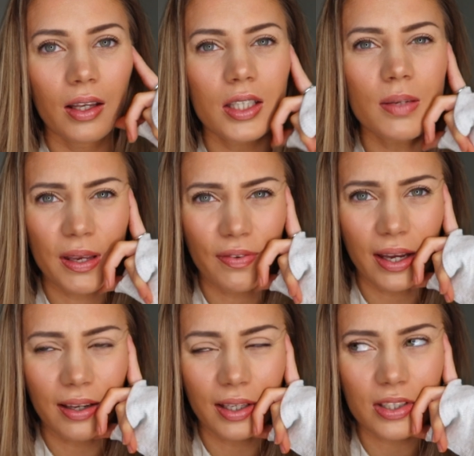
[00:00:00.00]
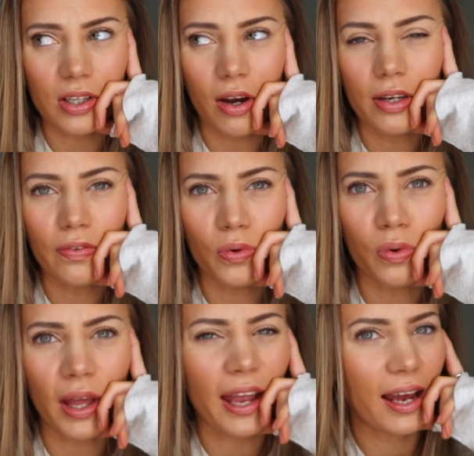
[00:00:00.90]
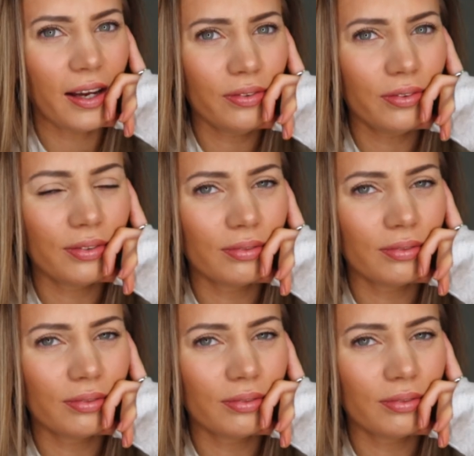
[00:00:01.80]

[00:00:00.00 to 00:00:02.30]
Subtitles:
To be fair, that's kind of all I have.